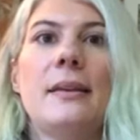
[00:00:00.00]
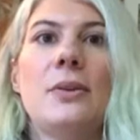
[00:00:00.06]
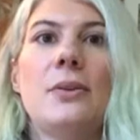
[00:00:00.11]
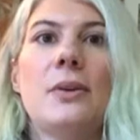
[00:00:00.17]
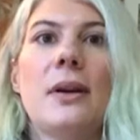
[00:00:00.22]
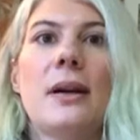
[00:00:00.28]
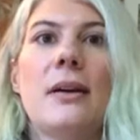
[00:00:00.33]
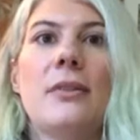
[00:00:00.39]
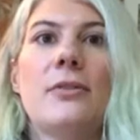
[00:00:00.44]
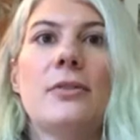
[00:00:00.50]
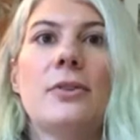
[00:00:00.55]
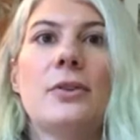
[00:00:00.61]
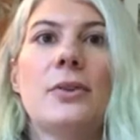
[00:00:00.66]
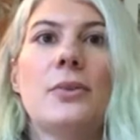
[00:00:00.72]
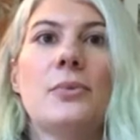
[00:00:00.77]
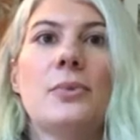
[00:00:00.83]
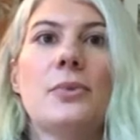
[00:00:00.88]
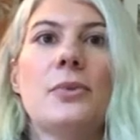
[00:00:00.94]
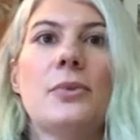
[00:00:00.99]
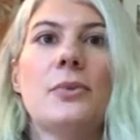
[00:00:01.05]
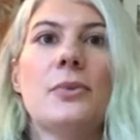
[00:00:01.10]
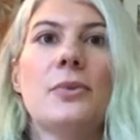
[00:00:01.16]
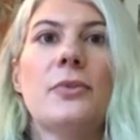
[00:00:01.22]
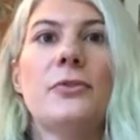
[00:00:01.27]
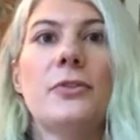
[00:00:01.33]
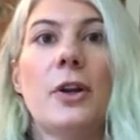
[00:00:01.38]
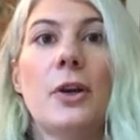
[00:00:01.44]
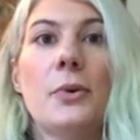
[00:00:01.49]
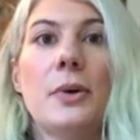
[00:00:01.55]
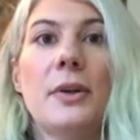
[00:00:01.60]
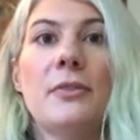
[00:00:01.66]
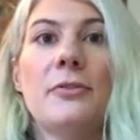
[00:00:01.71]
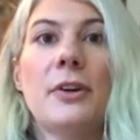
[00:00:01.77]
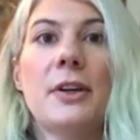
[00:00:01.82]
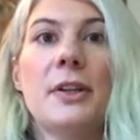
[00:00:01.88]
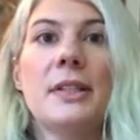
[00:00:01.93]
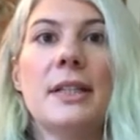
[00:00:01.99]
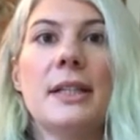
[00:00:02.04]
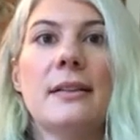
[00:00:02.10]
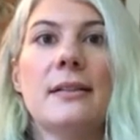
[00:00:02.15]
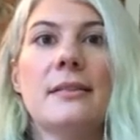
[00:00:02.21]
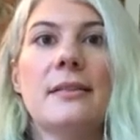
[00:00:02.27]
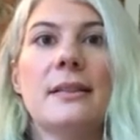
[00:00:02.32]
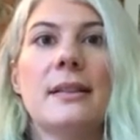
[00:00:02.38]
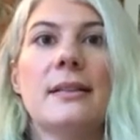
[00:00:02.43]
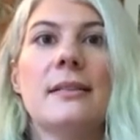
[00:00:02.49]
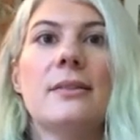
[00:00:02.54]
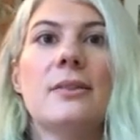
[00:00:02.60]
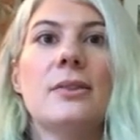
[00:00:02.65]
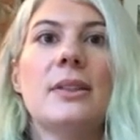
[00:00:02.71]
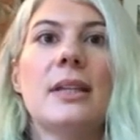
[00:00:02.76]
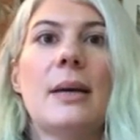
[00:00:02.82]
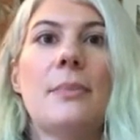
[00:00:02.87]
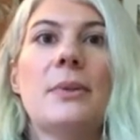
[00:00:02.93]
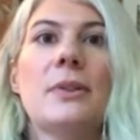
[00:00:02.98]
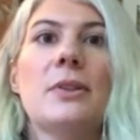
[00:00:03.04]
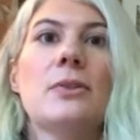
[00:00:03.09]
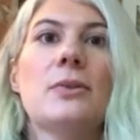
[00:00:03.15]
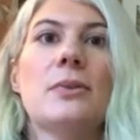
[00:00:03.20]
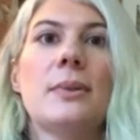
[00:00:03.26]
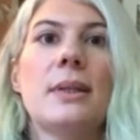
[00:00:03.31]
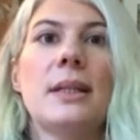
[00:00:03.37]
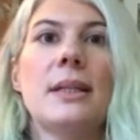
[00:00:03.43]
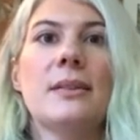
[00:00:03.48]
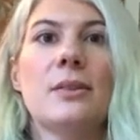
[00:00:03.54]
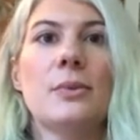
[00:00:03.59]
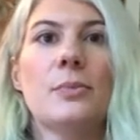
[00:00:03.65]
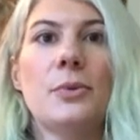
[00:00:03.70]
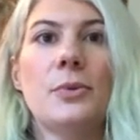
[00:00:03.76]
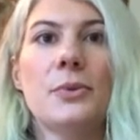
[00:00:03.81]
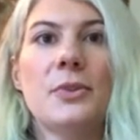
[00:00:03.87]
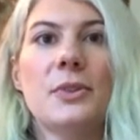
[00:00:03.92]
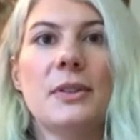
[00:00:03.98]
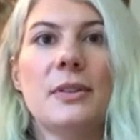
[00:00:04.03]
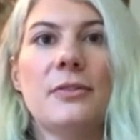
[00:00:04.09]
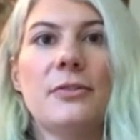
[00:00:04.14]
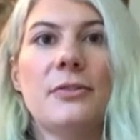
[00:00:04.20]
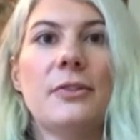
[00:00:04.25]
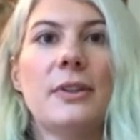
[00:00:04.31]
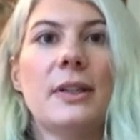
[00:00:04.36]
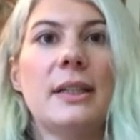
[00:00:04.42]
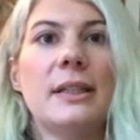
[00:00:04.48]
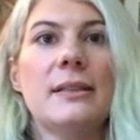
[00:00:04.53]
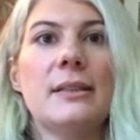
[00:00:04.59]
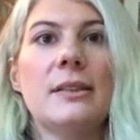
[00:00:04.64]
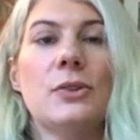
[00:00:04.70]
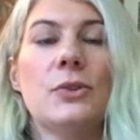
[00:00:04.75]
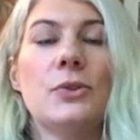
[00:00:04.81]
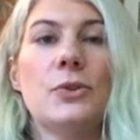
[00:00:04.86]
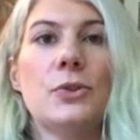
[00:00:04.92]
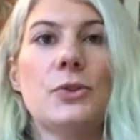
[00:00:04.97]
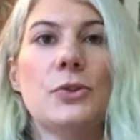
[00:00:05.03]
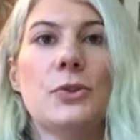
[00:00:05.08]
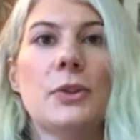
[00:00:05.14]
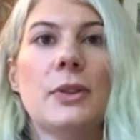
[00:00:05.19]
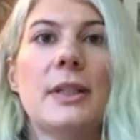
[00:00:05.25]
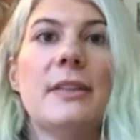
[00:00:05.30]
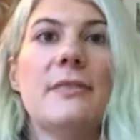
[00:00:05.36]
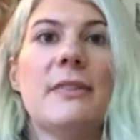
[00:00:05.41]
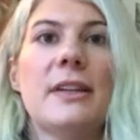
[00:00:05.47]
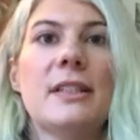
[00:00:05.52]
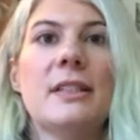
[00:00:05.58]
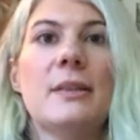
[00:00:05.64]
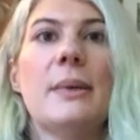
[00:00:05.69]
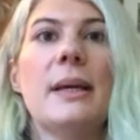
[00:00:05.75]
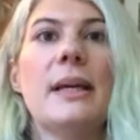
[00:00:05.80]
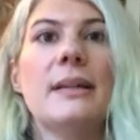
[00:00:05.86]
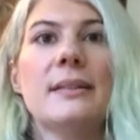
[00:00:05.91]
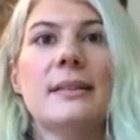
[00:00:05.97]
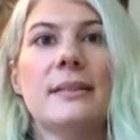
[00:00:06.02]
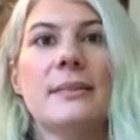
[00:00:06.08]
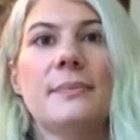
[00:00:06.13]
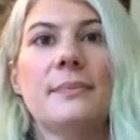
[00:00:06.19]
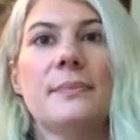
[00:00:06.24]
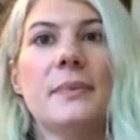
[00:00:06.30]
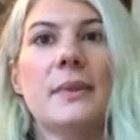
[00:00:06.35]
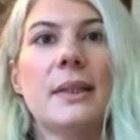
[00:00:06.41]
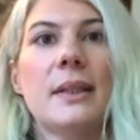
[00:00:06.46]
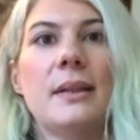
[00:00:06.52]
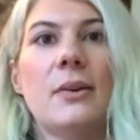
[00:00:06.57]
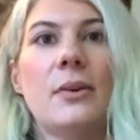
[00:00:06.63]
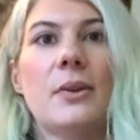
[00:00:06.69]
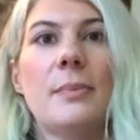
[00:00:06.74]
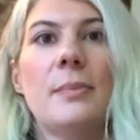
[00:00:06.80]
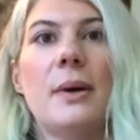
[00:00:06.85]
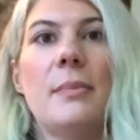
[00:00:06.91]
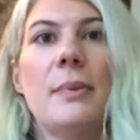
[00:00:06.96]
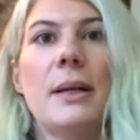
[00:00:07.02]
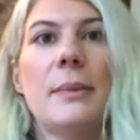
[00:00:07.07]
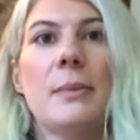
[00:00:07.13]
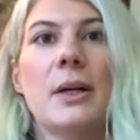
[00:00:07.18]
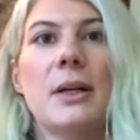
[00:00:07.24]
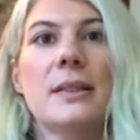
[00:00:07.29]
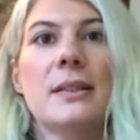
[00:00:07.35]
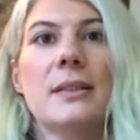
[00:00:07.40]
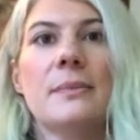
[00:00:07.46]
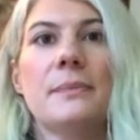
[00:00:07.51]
you have a route to follow-on fundings and to tap into a really supportive institutional investor base on the public market.